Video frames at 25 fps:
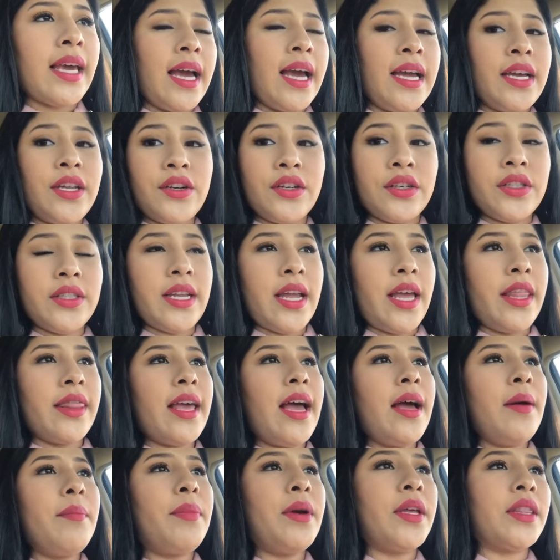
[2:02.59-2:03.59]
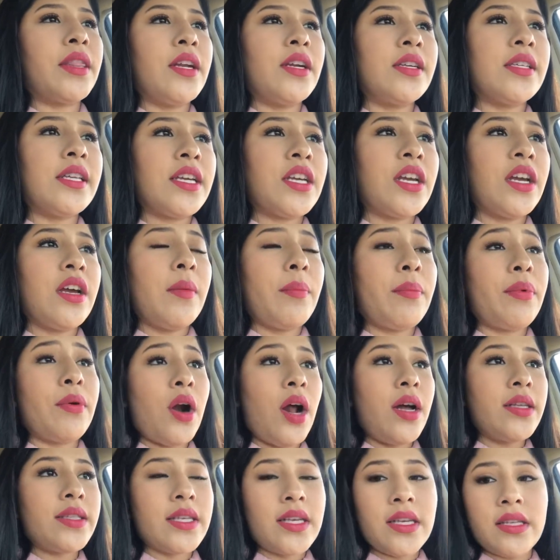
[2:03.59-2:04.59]
I understand that, but there's like a
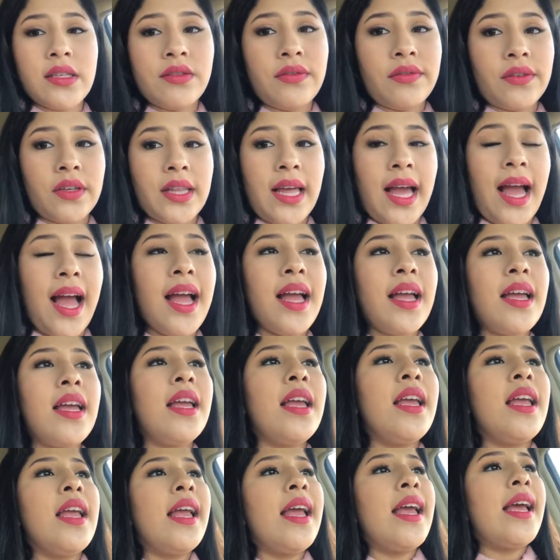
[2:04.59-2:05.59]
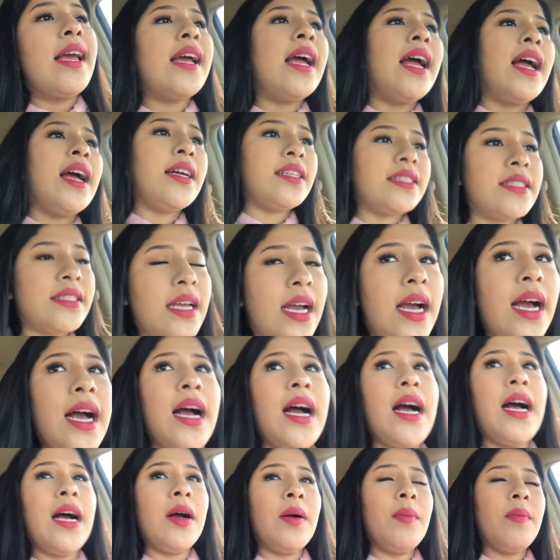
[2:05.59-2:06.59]
process for that, and
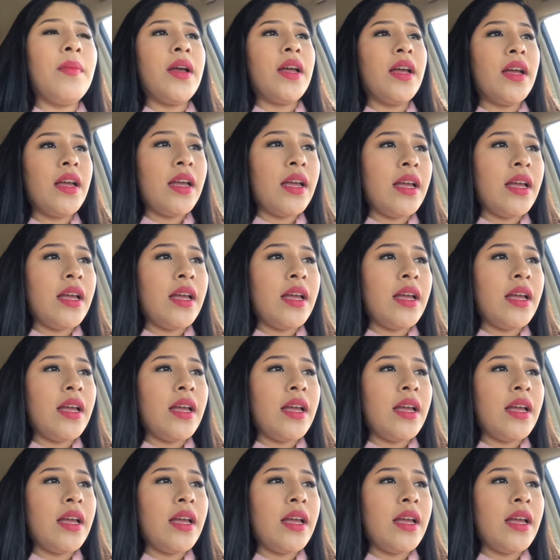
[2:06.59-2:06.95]
um,